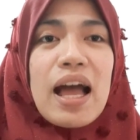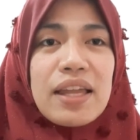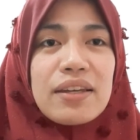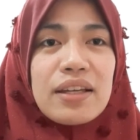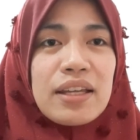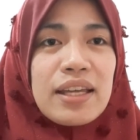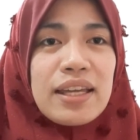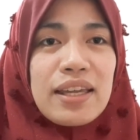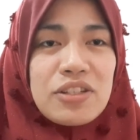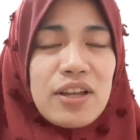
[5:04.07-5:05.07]
Ahad,
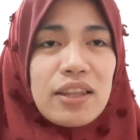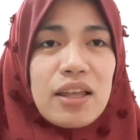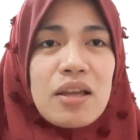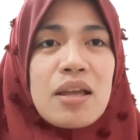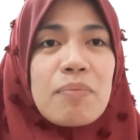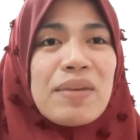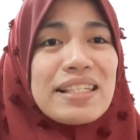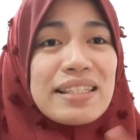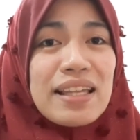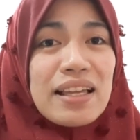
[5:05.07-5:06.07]
inshallah.
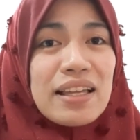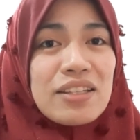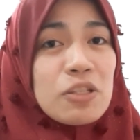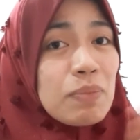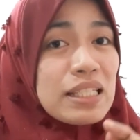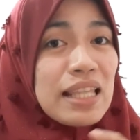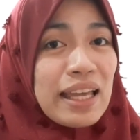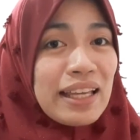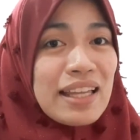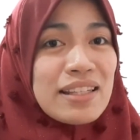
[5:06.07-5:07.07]
Please
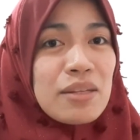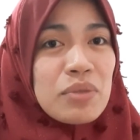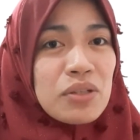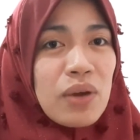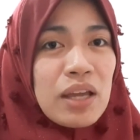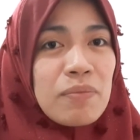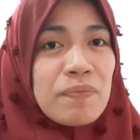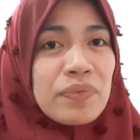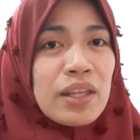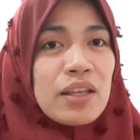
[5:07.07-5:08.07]
like and subscribe
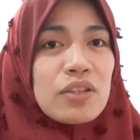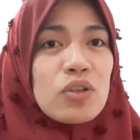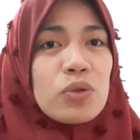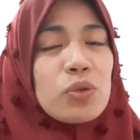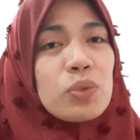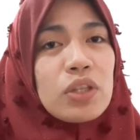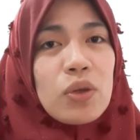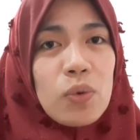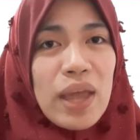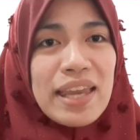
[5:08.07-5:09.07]
so you will
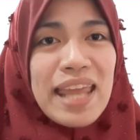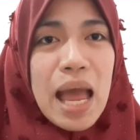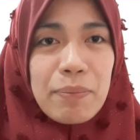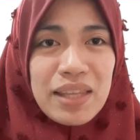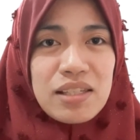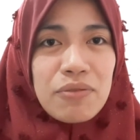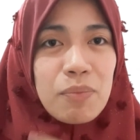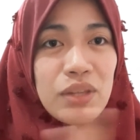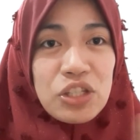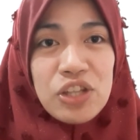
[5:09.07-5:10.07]
know any updates
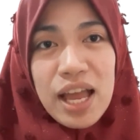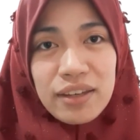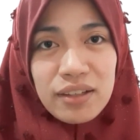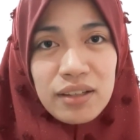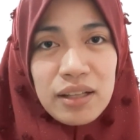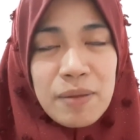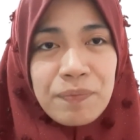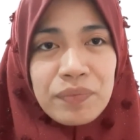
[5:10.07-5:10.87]
from this channel.